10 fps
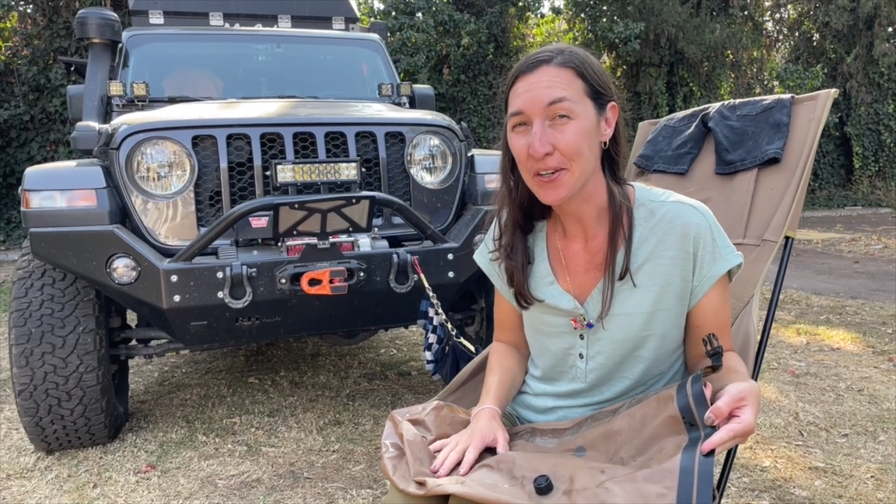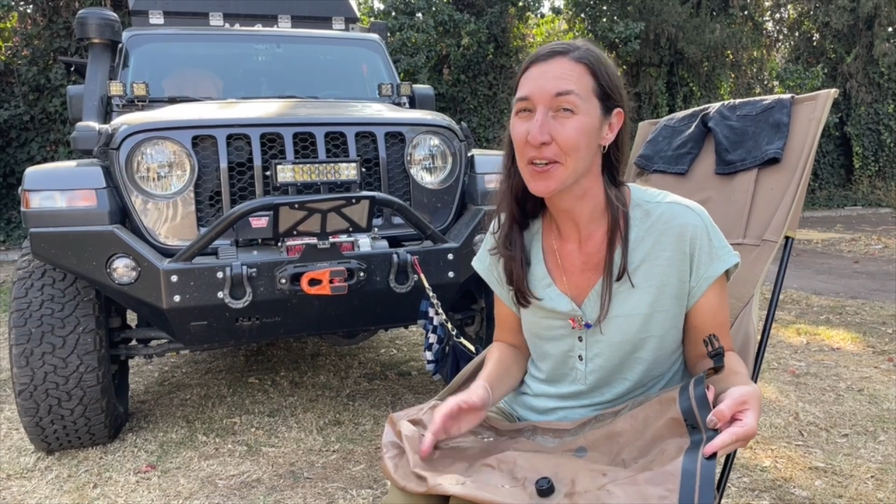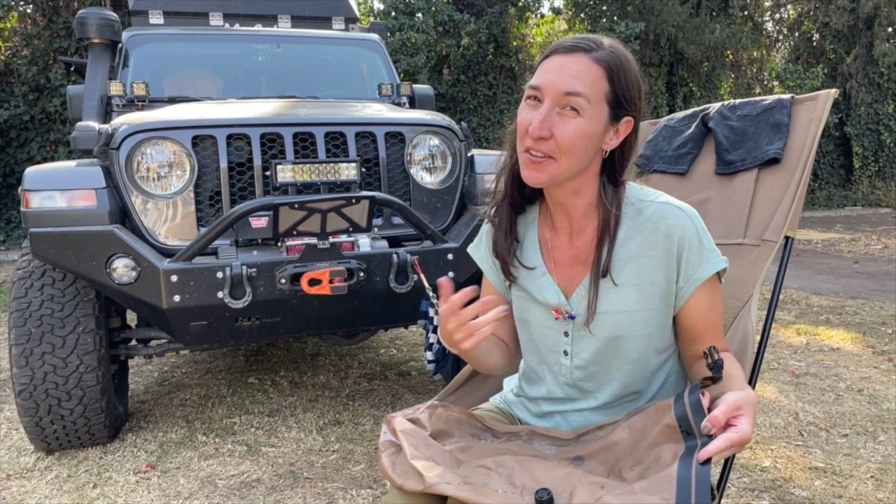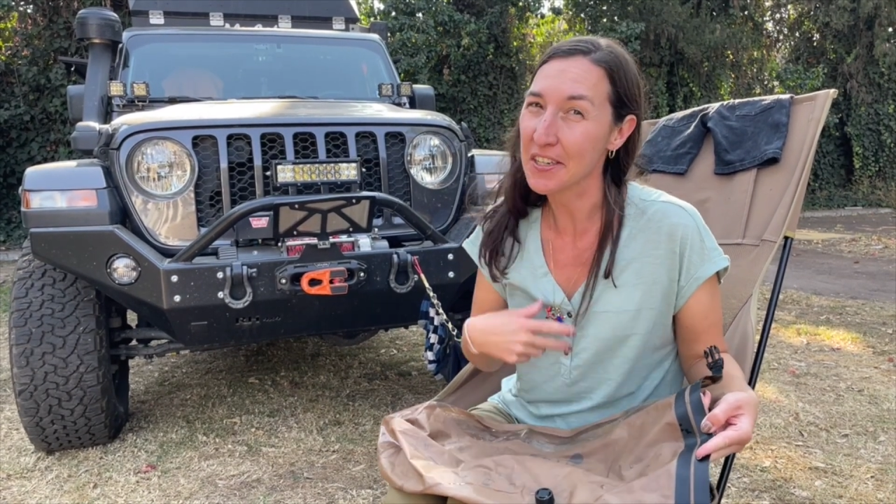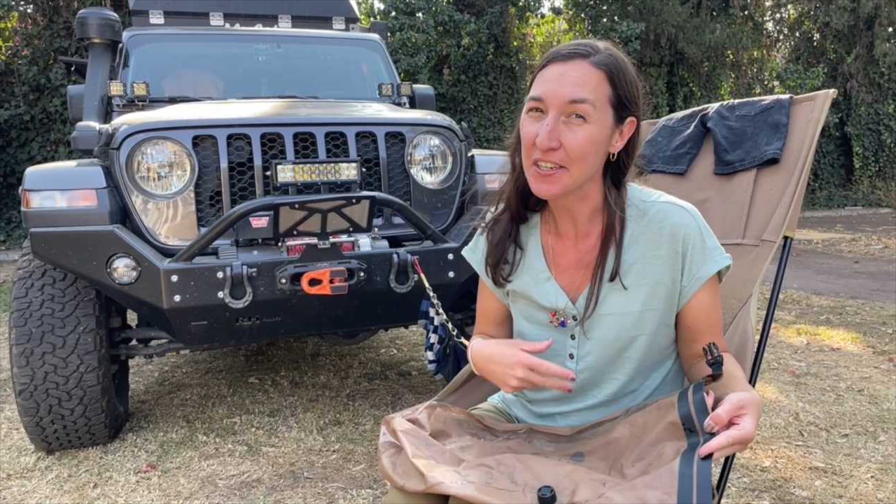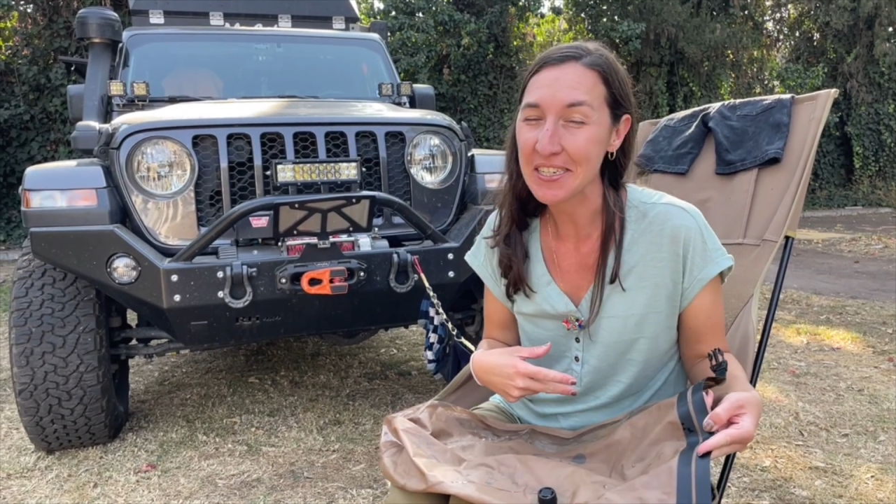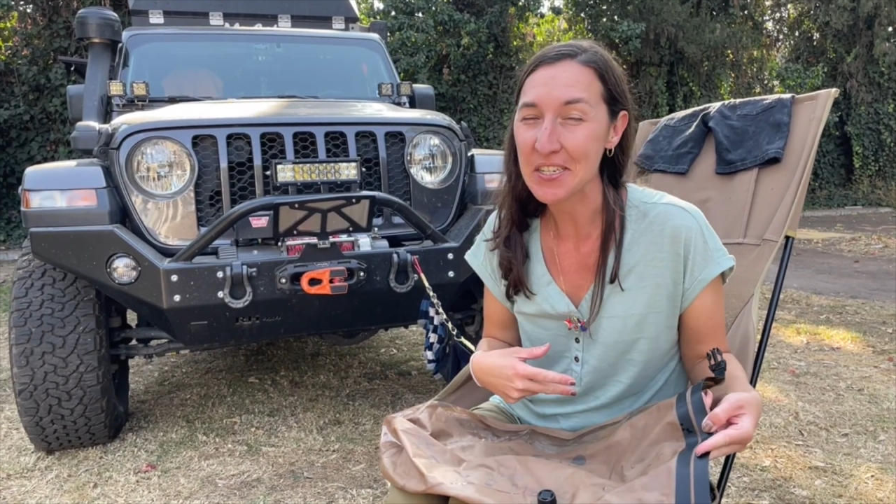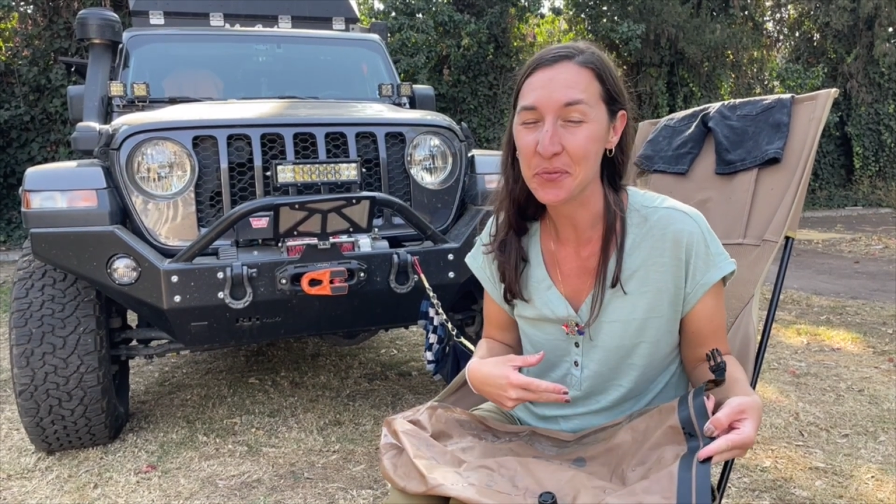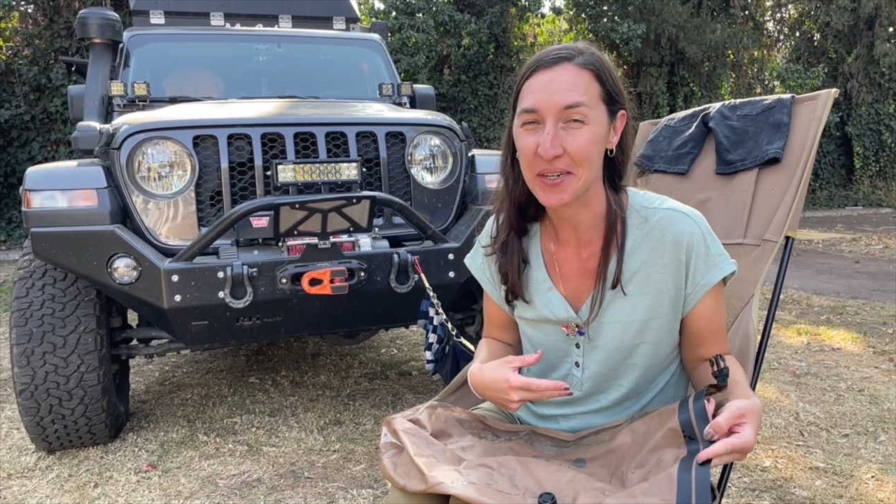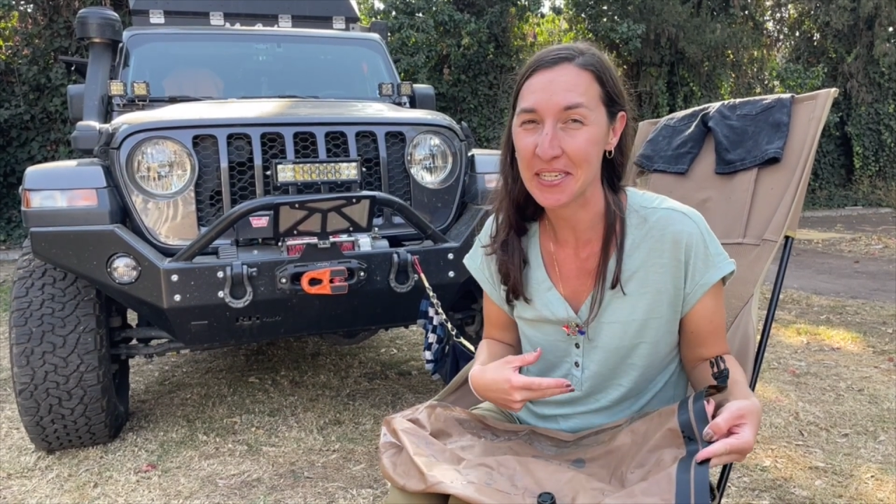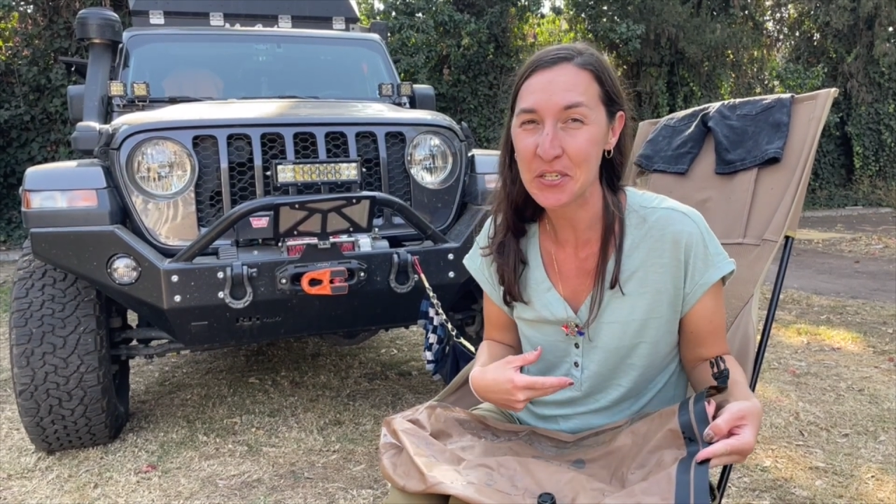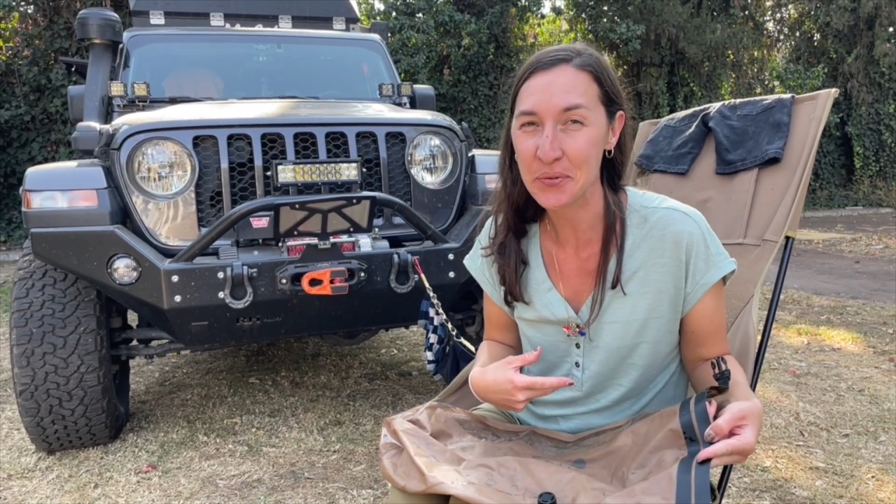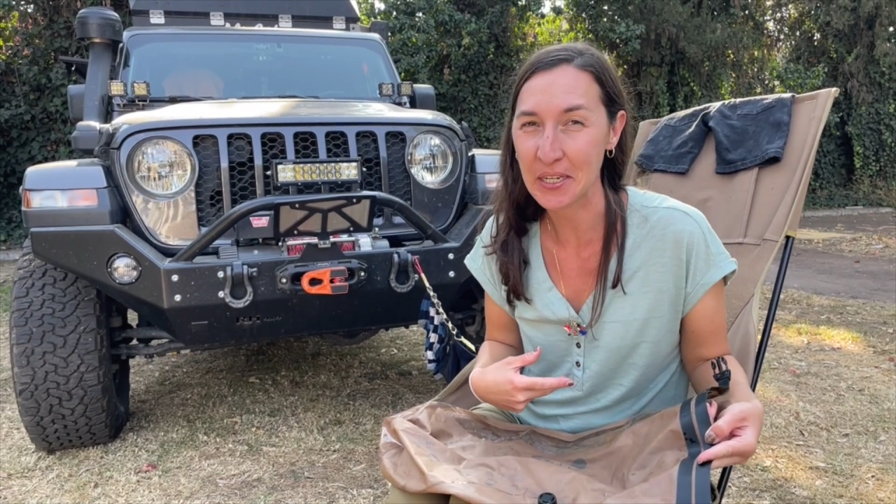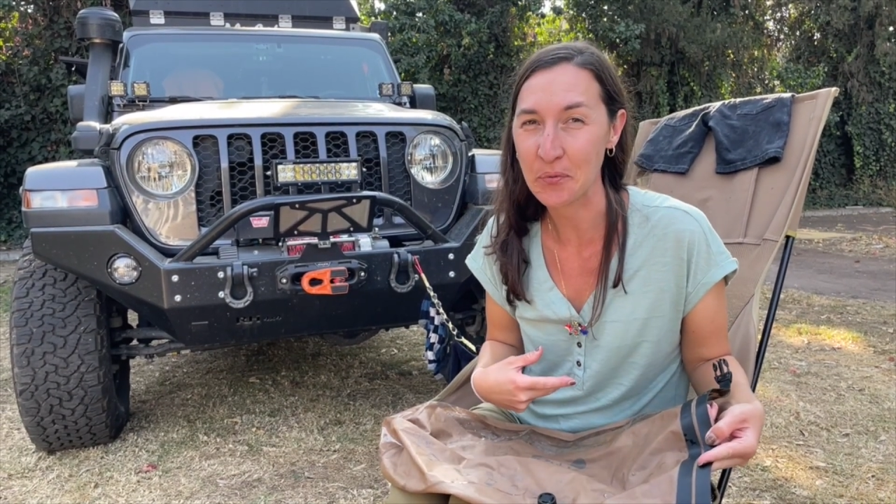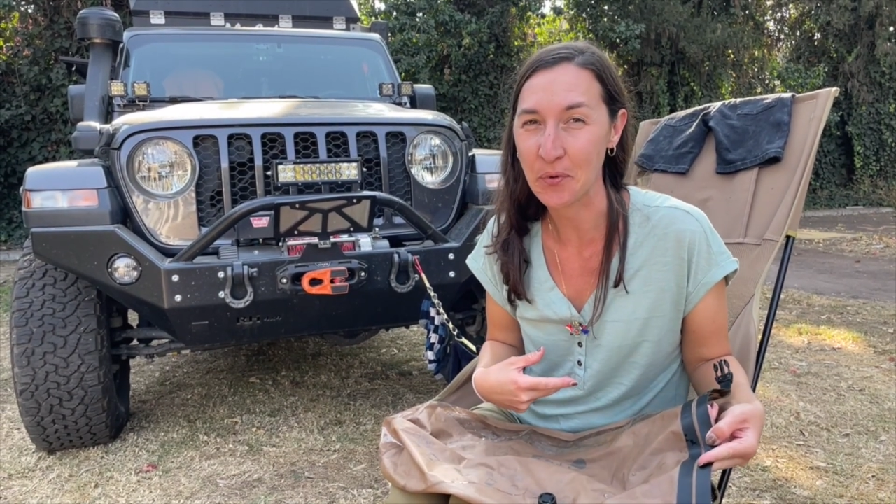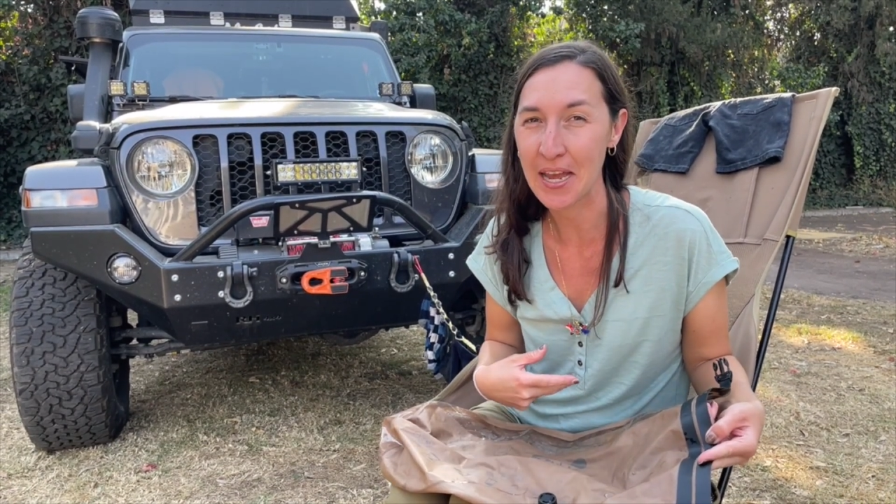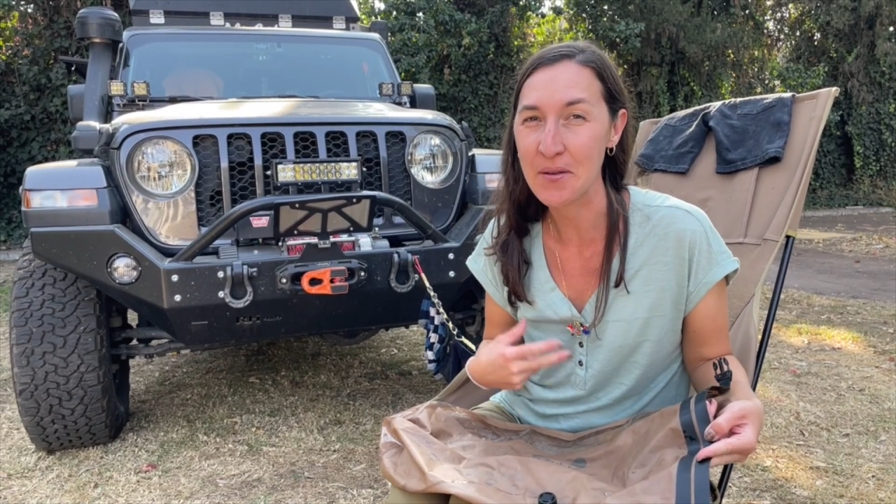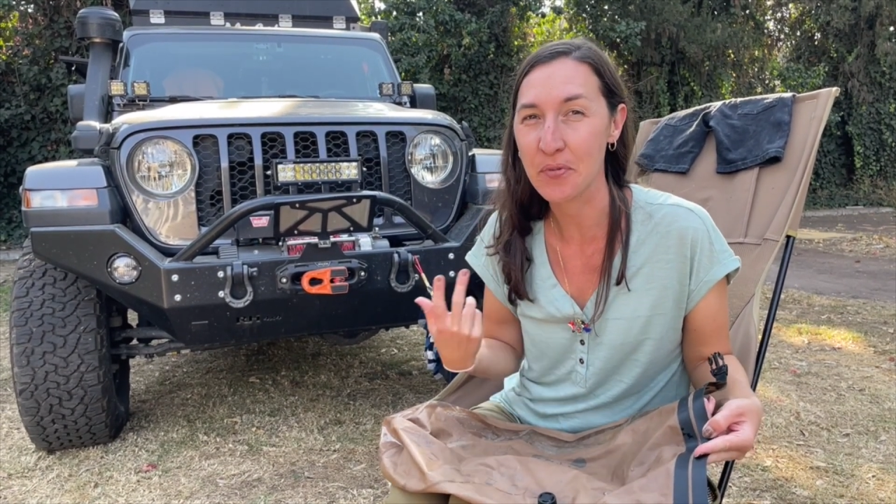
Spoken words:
earlier in 2021